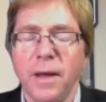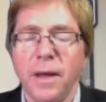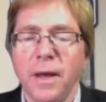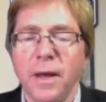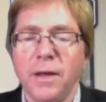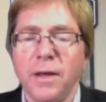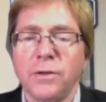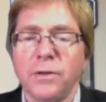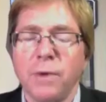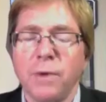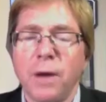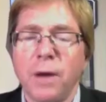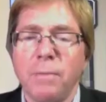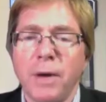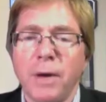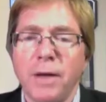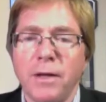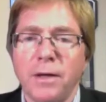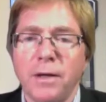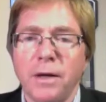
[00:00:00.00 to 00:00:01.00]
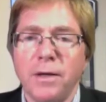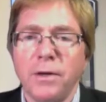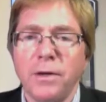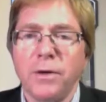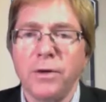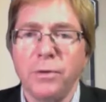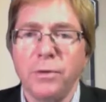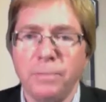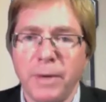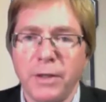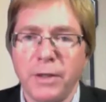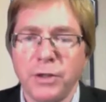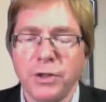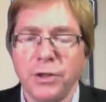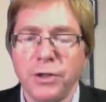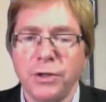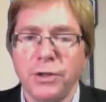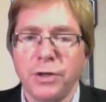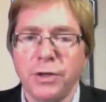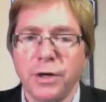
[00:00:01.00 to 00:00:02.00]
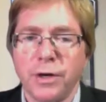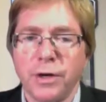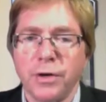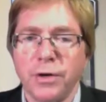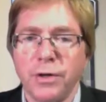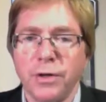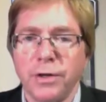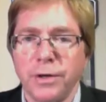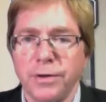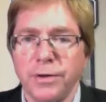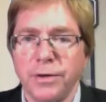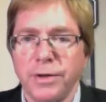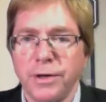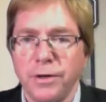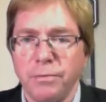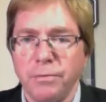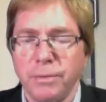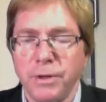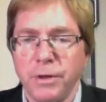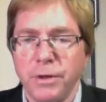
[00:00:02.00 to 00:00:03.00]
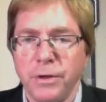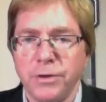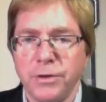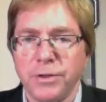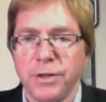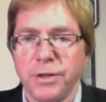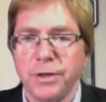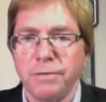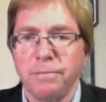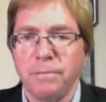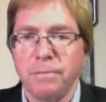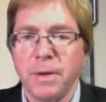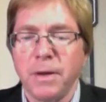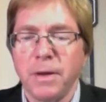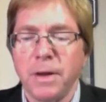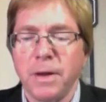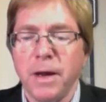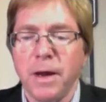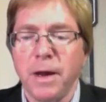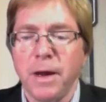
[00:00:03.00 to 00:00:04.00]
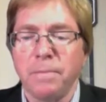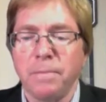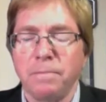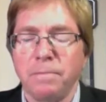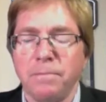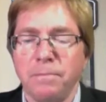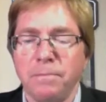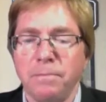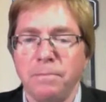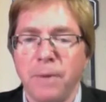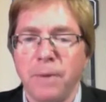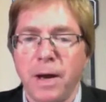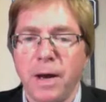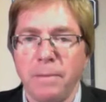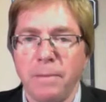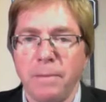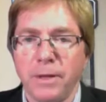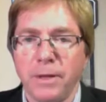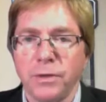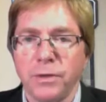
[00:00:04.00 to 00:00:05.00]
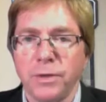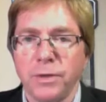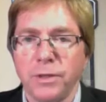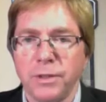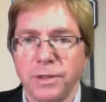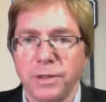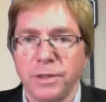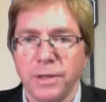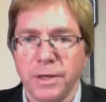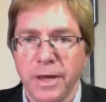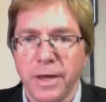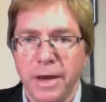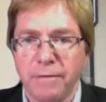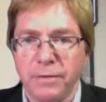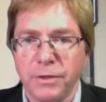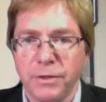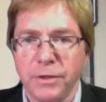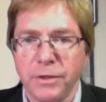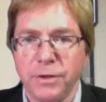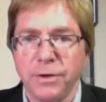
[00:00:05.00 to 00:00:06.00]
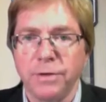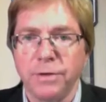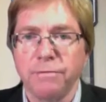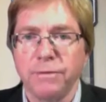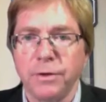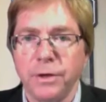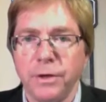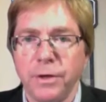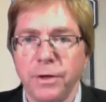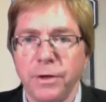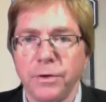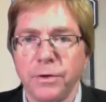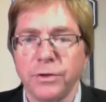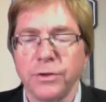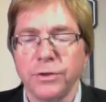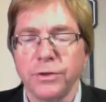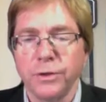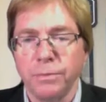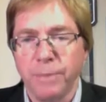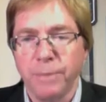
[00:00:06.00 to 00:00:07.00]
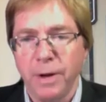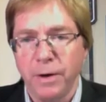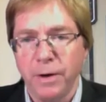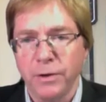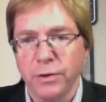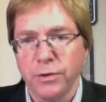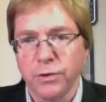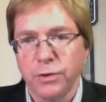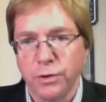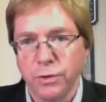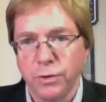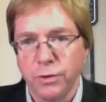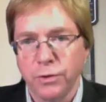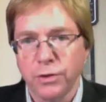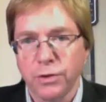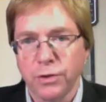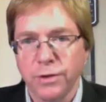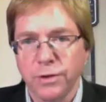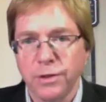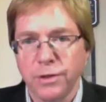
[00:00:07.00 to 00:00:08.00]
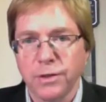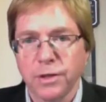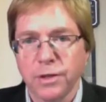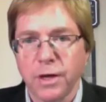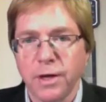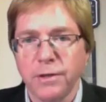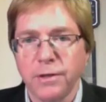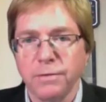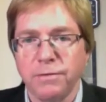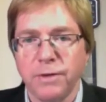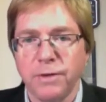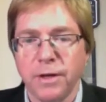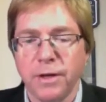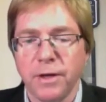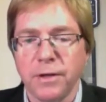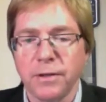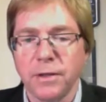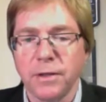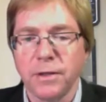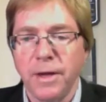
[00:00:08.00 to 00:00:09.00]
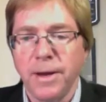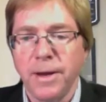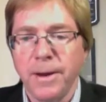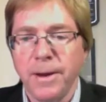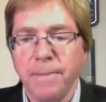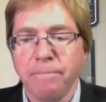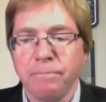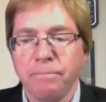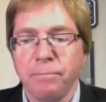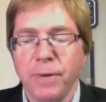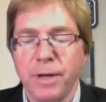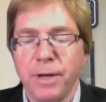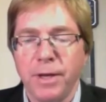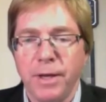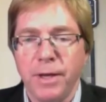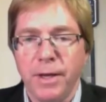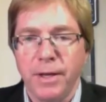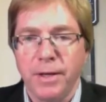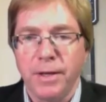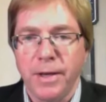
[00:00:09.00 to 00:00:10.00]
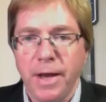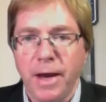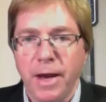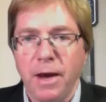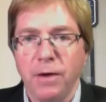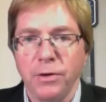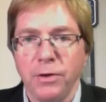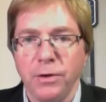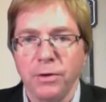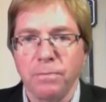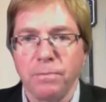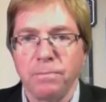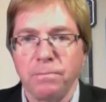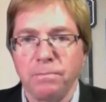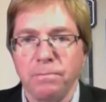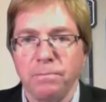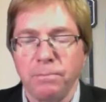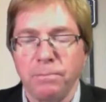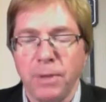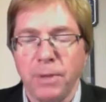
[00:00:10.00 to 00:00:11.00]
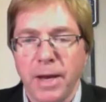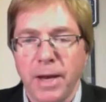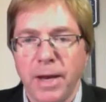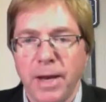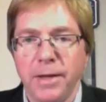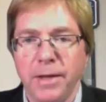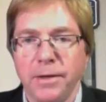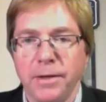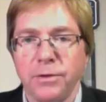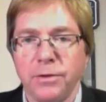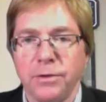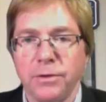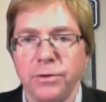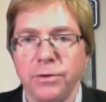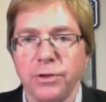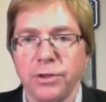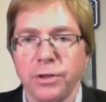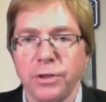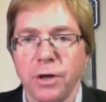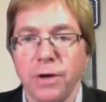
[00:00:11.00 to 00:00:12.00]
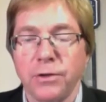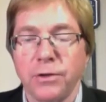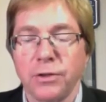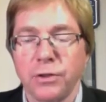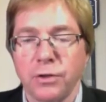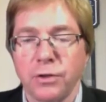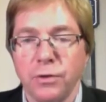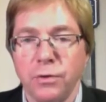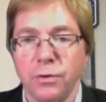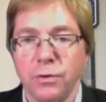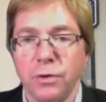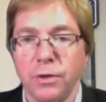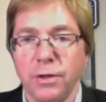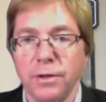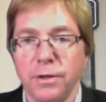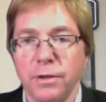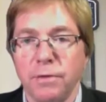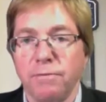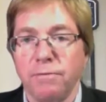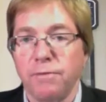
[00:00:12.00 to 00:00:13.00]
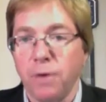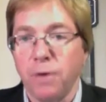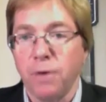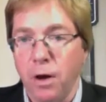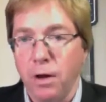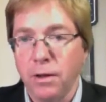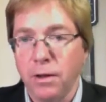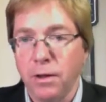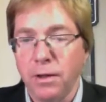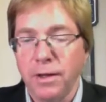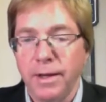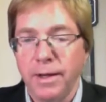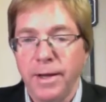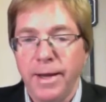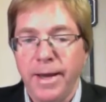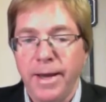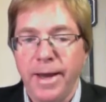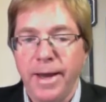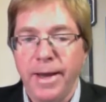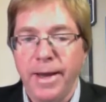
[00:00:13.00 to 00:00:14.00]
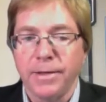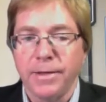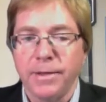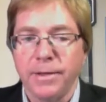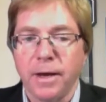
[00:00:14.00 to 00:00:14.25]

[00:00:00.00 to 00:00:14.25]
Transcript: So Rob, I know you mentioned earlier that you've been using biometrics in the cafeteria for years, so your parents are used to these kinds of things, but now you're planning to start school in the fall, and